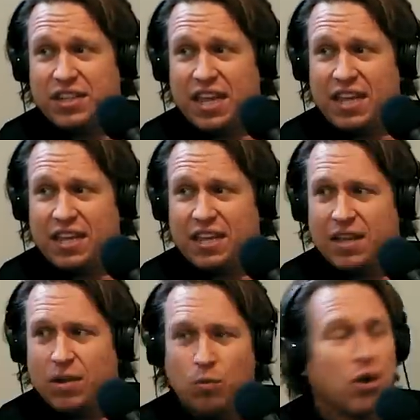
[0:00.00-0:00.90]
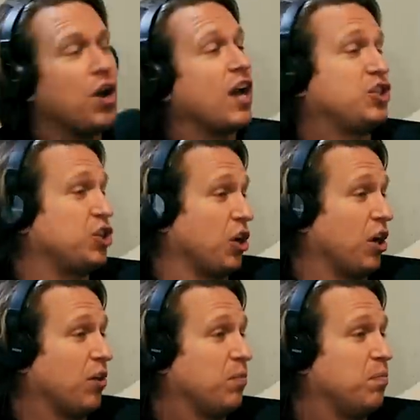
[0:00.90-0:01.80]
think we're not
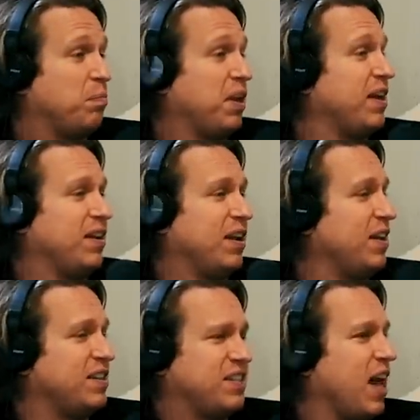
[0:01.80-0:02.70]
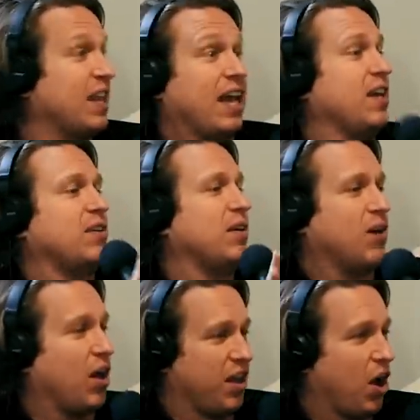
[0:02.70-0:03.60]
sure, but yeah. it's not like
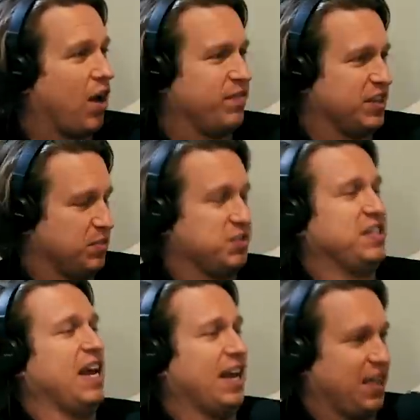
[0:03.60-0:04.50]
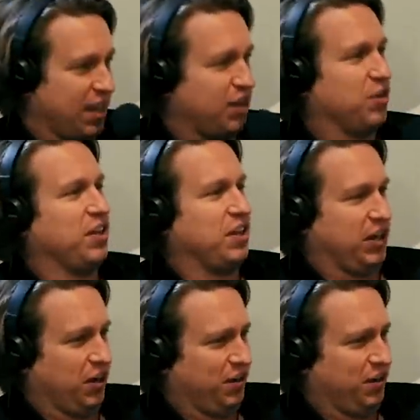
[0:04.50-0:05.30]
an obvious mistake. I think you're in the clear.